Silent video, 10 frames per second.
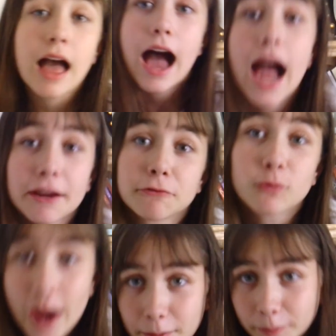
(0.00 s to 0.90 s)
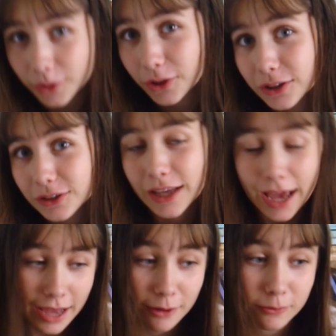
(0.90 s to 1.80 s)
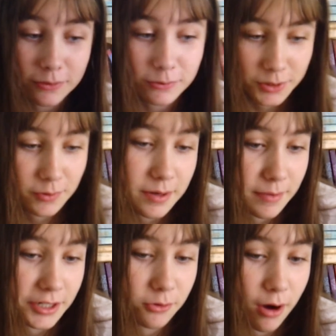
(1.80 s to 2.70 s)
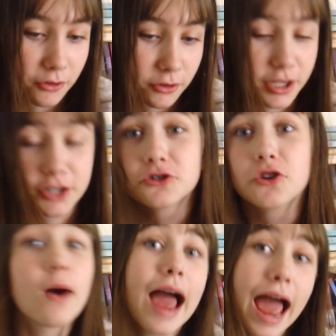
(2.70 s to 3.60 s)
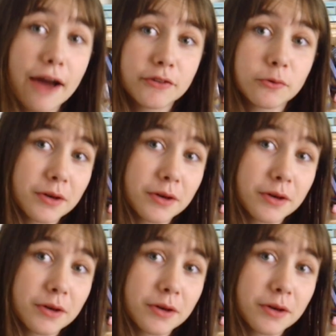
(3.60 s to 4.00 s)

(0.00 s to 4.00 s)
I've read a book that was written by 2 authors, I just don't have it with